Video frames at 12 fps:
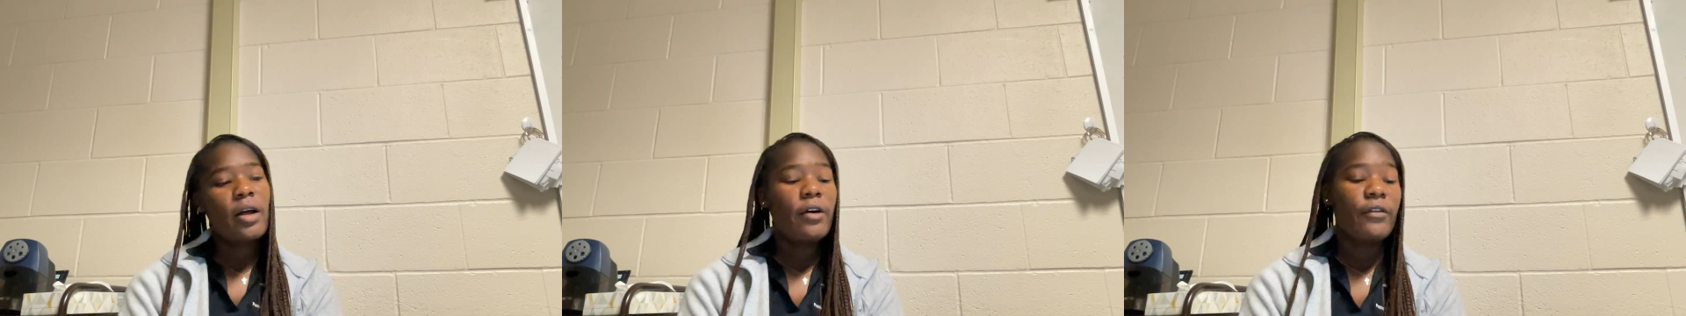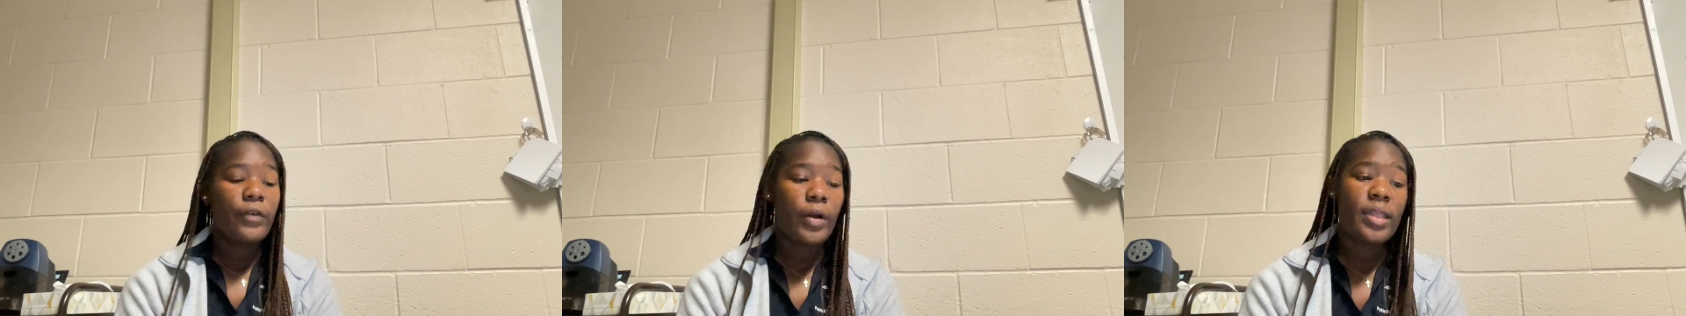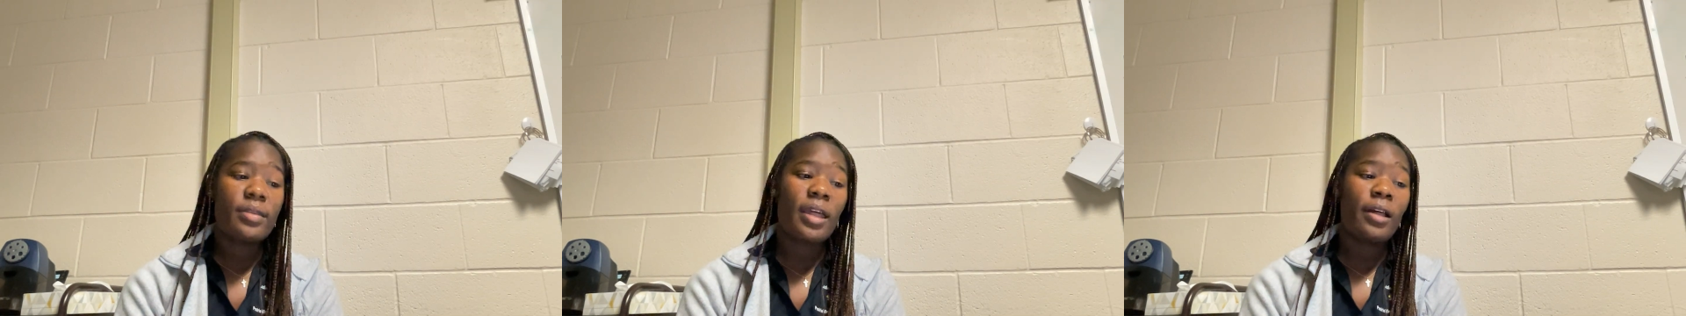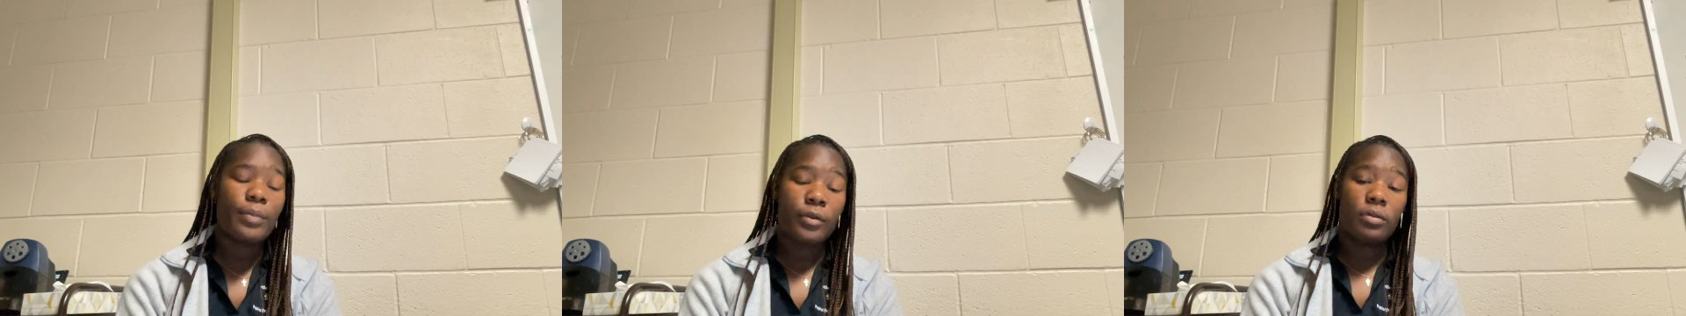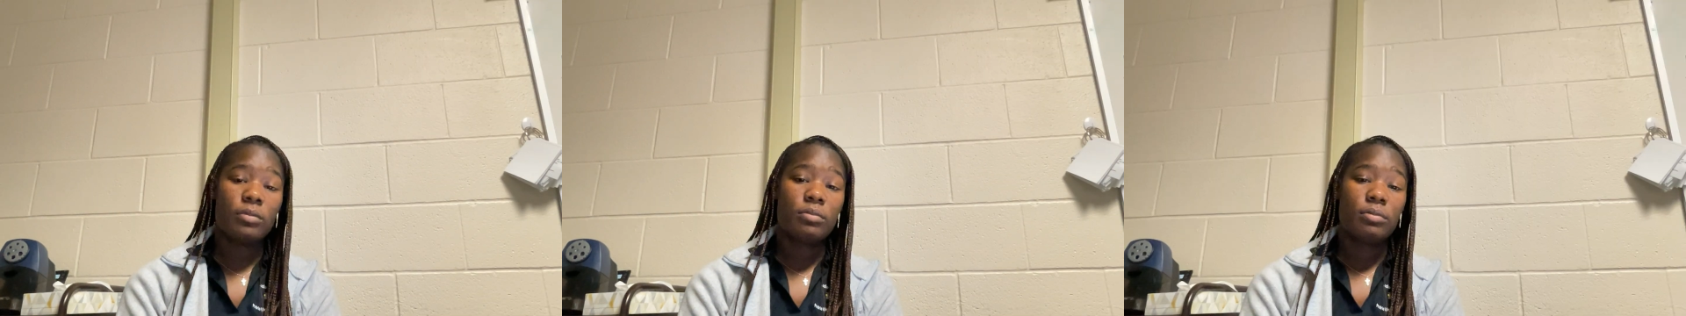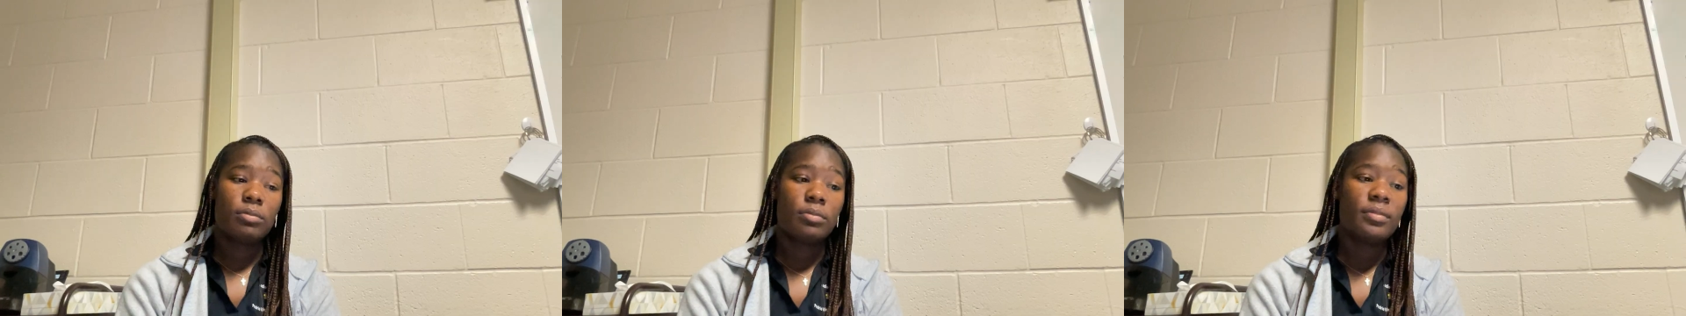For example,
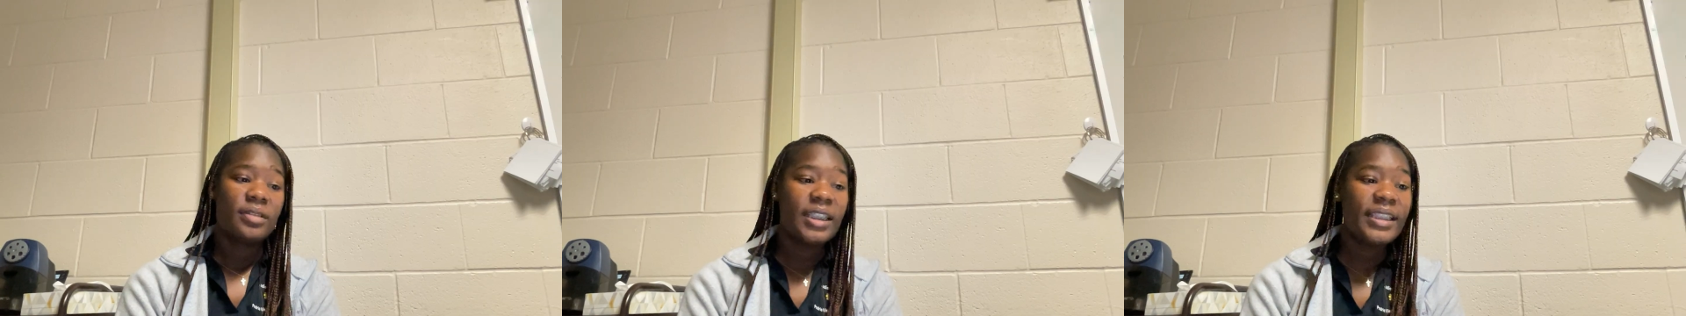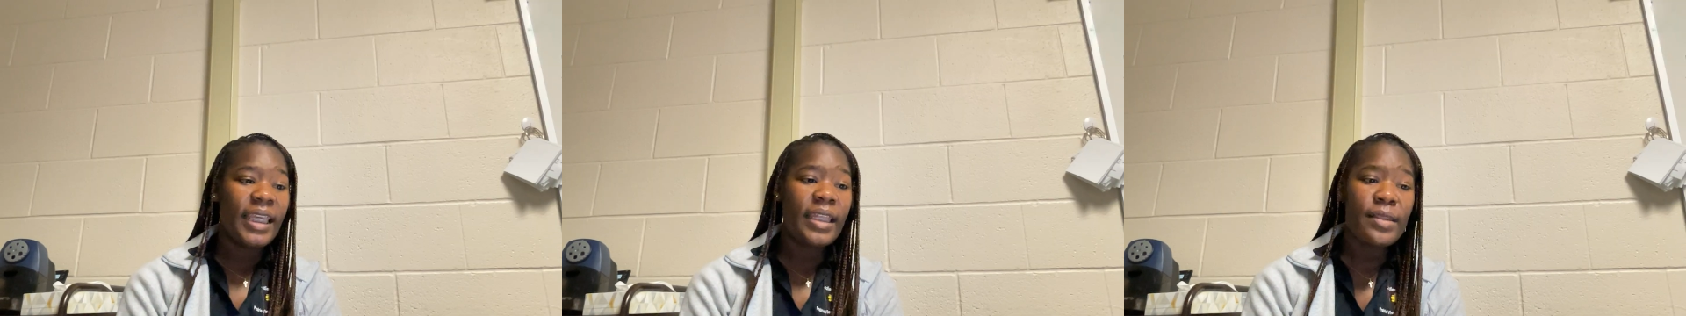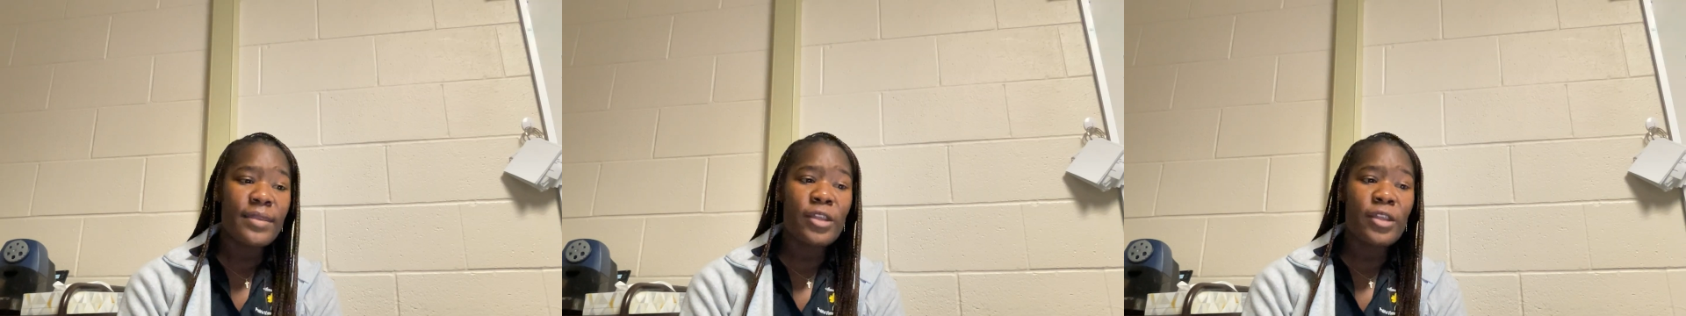the need